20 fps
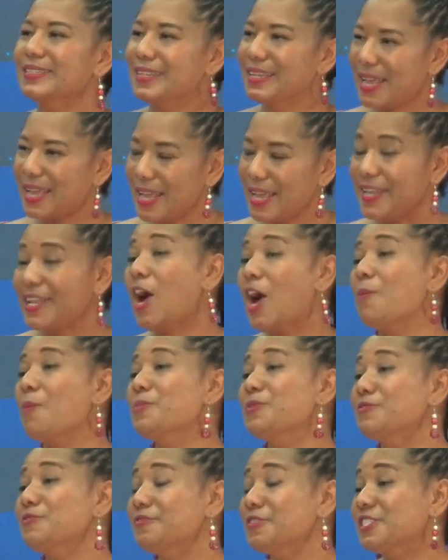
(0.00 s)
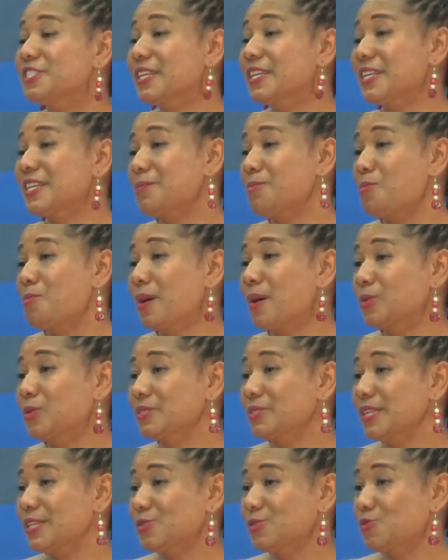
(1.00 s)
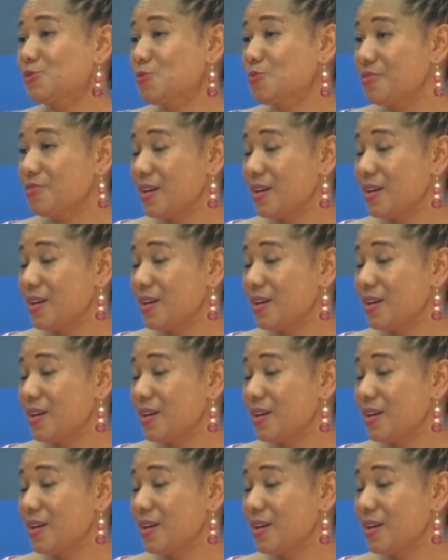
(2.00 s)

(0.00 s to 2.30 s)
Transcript: and now I'm being featured in a Mopato Dance Group